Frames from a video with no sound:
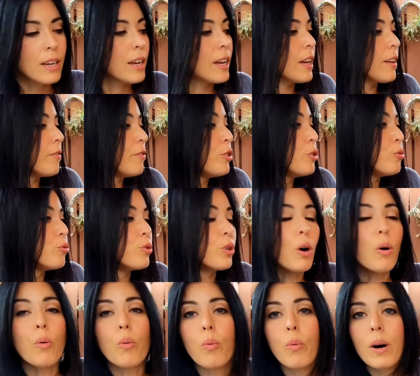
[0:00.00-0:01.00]
If you
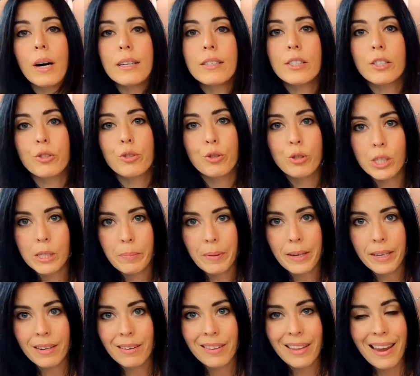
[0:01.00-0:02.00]
don't want to
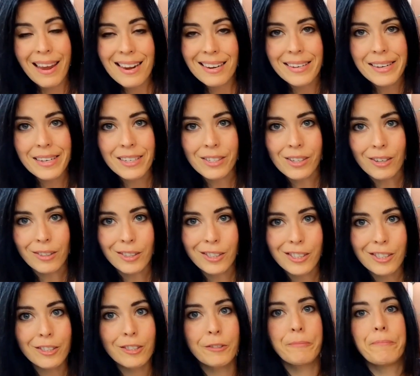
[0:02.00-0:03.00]
spend the
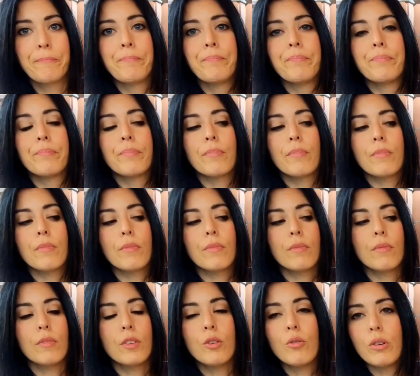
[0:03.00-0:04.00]
$18,
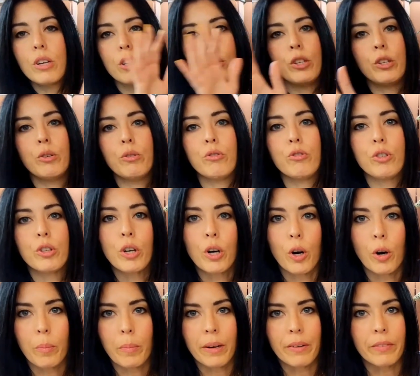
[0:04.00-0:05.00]
you can use your
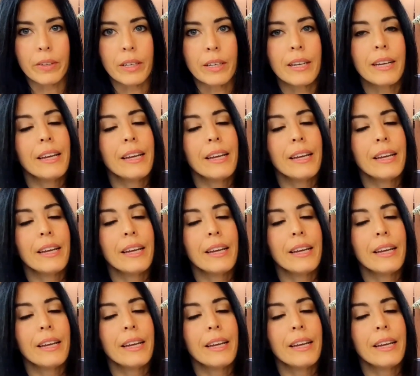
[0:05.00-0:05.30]
home oven.